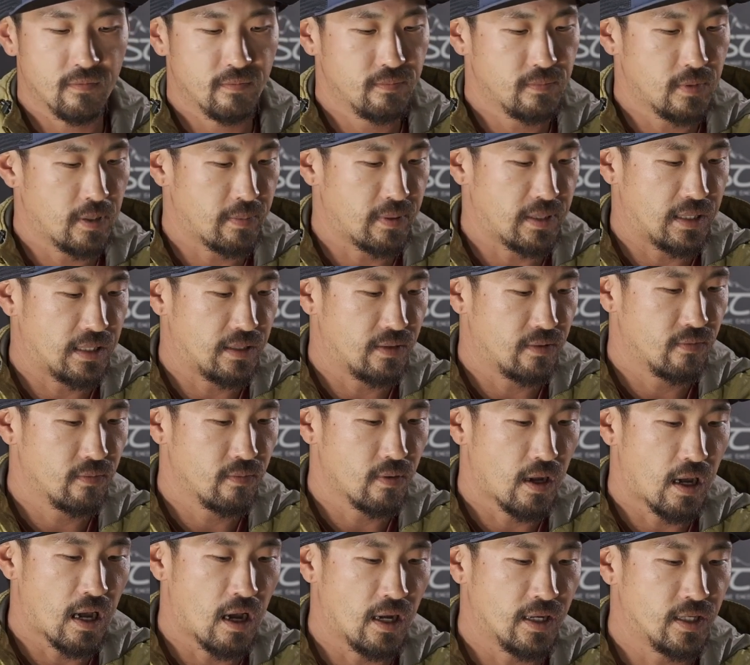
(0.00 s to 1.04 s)

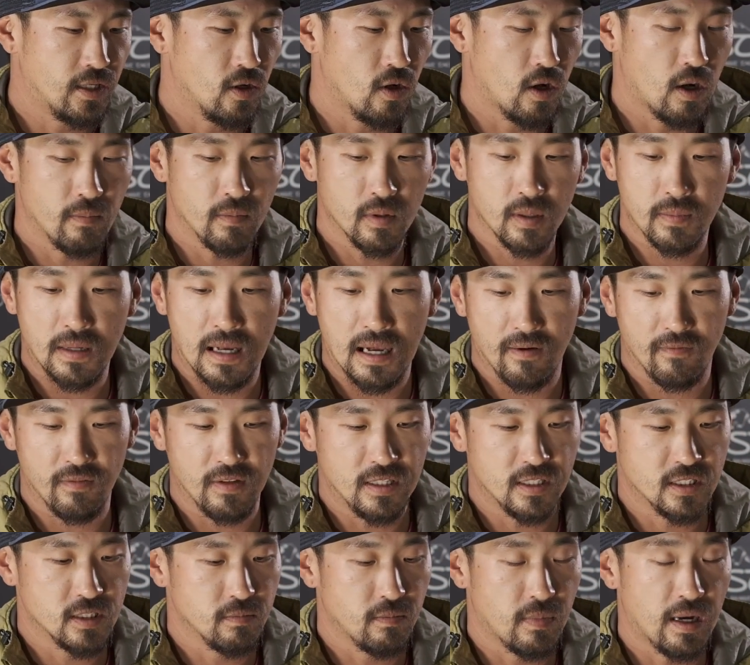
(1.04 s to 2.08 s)
I know I'm going to have
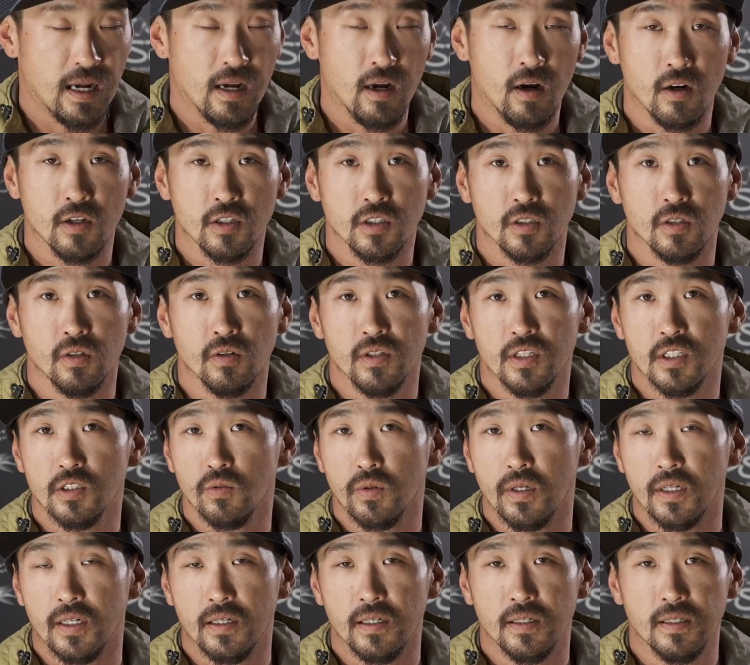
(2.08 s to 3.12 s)
these in my arsenal this
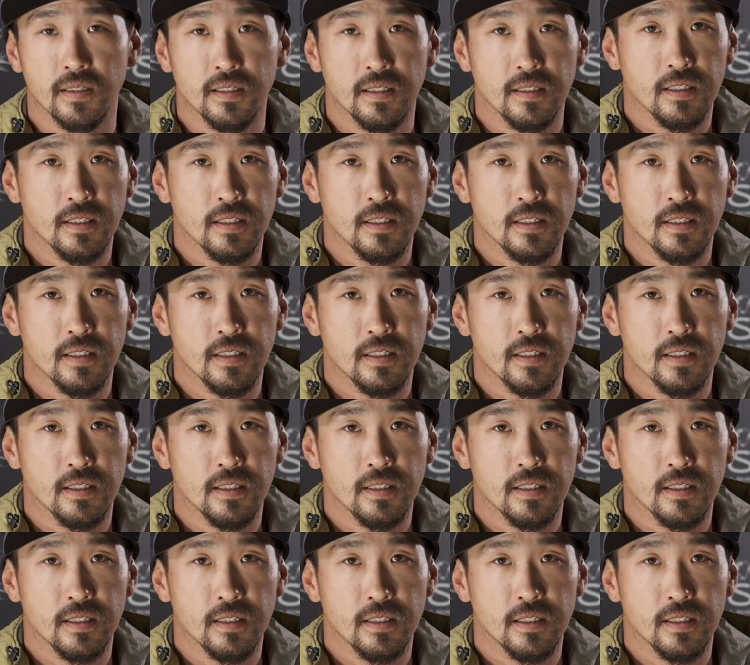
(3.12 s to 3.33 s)
winter.